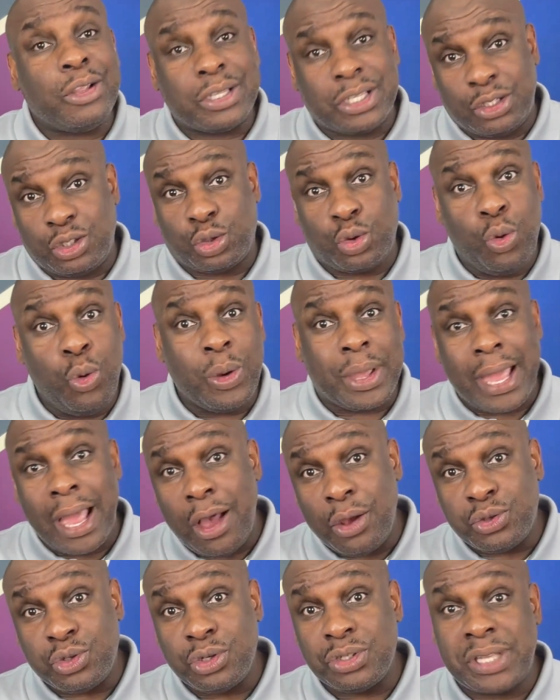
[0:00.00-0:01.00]
school
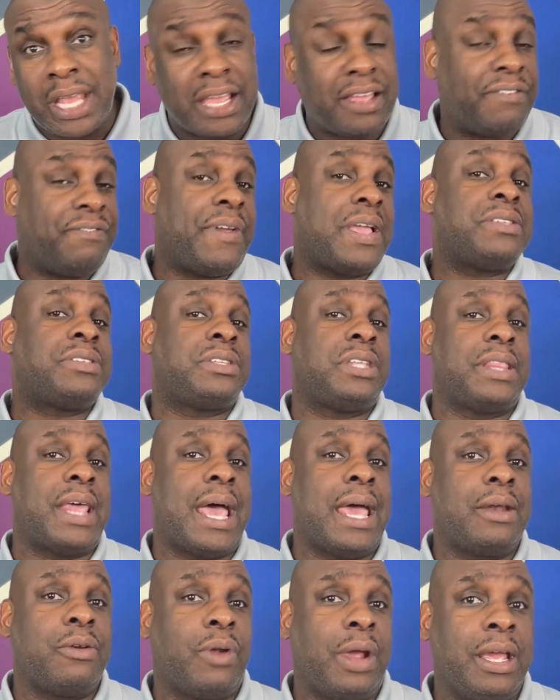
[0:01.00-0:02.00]
counselors take offense to
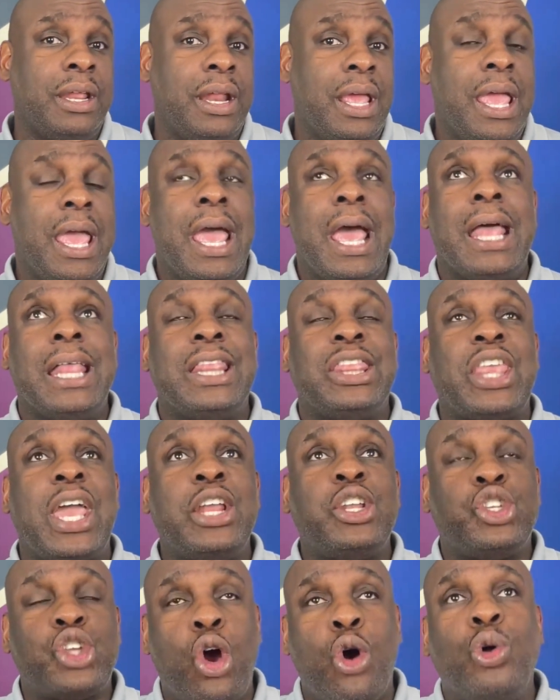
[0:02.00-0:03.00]
that, right? They
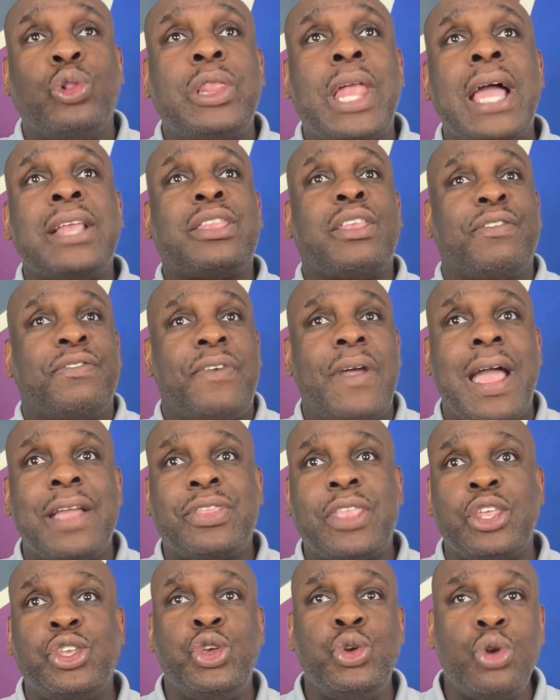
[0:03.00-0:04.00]
don't like the fact
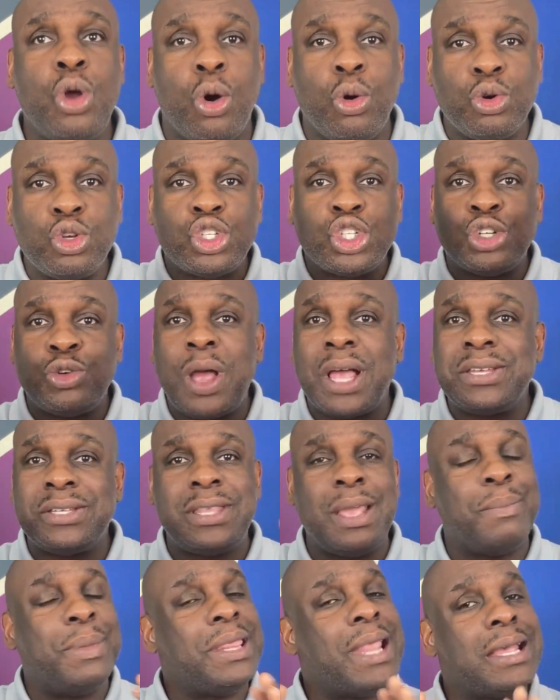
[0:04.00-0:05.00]
that you don't trust
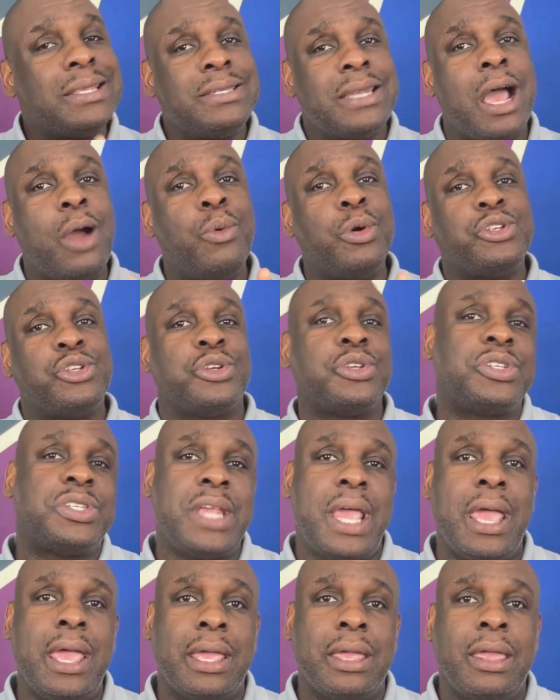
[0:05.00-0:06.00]
them, and that's not what you're
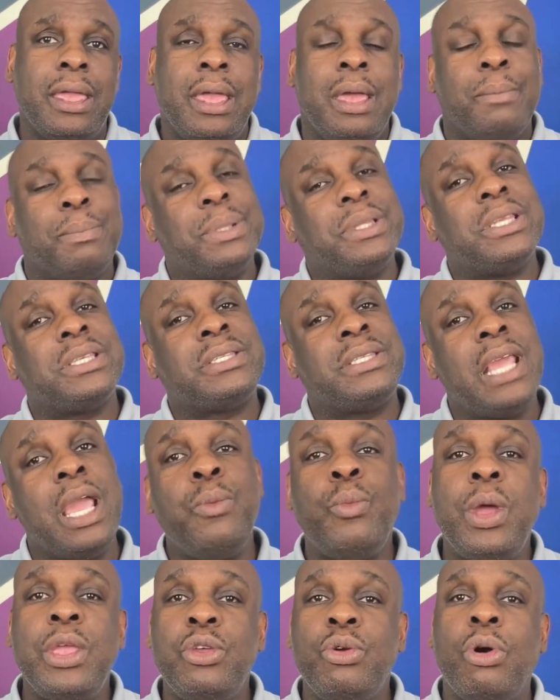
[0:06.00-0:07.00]
saying. But the same
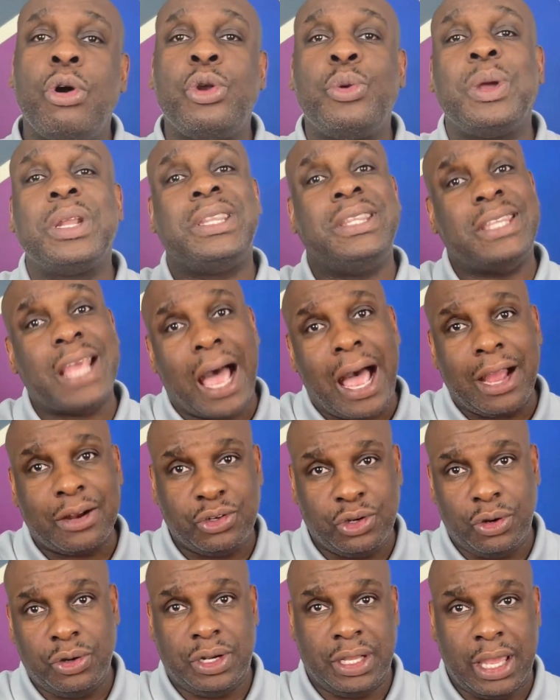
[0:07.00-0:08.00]
way you go to a
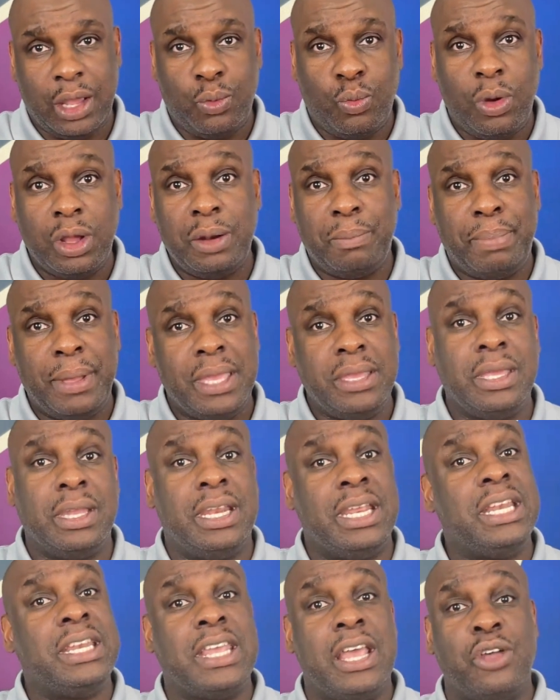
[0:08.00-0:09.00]
doctor to get one opinion,
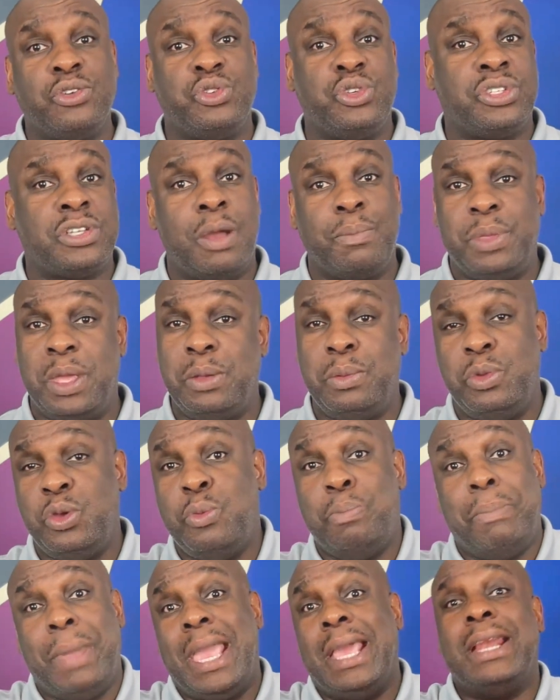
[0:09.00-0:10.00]
he tells you something you
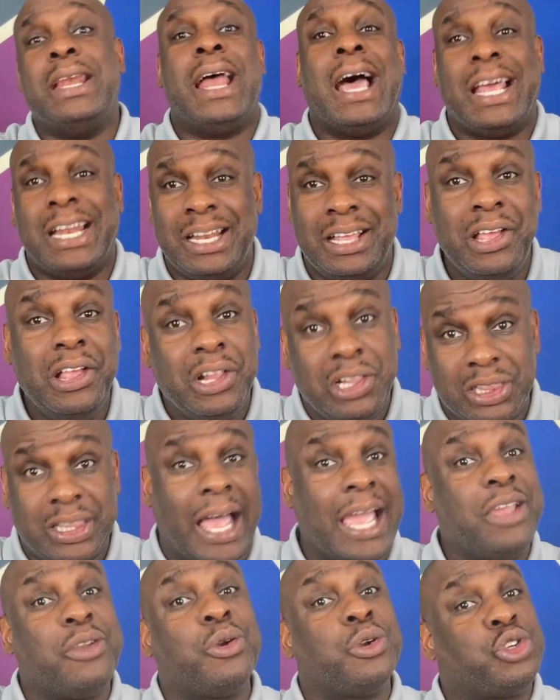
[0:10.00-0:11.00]
may not
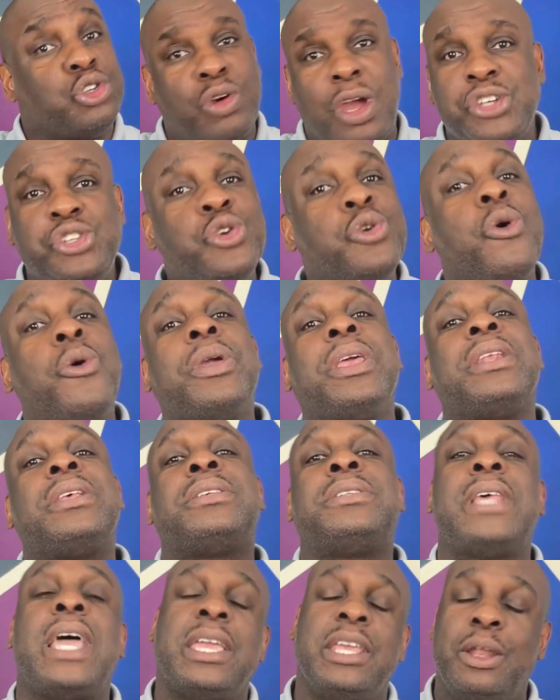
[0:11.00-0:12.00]
like or trust, you go get a
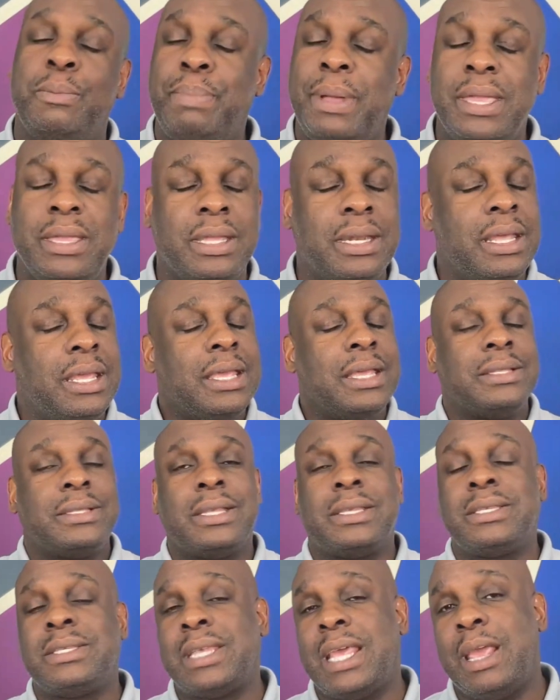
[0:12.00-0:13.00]
second opinion. The
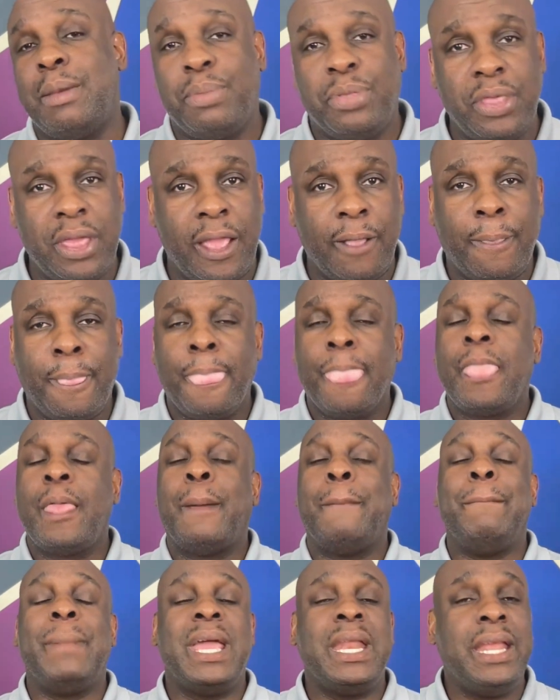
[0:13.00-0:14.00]
same thing.
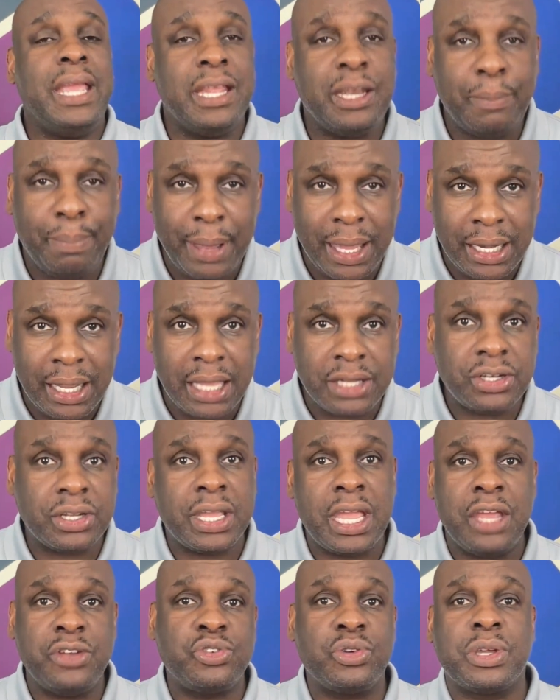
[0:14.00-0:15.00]
Many independent
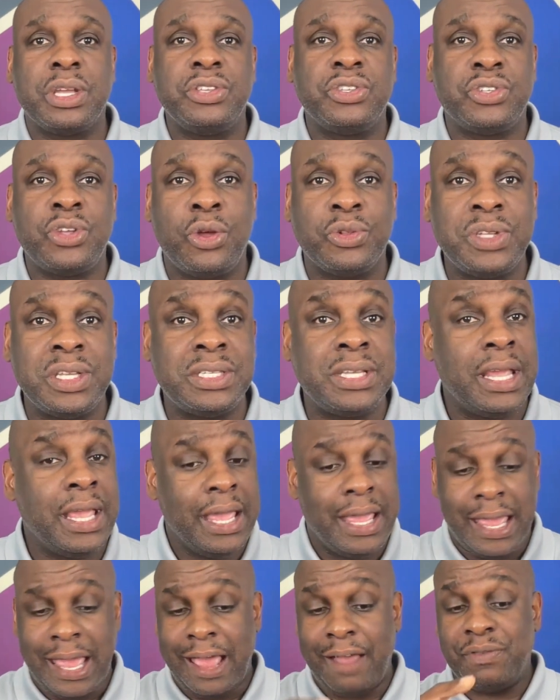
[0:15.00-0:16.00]
educational consultants
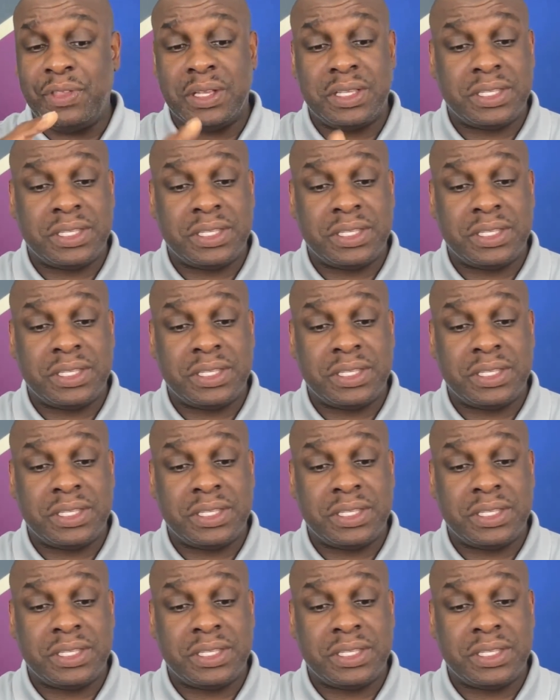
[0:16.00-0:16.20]
have the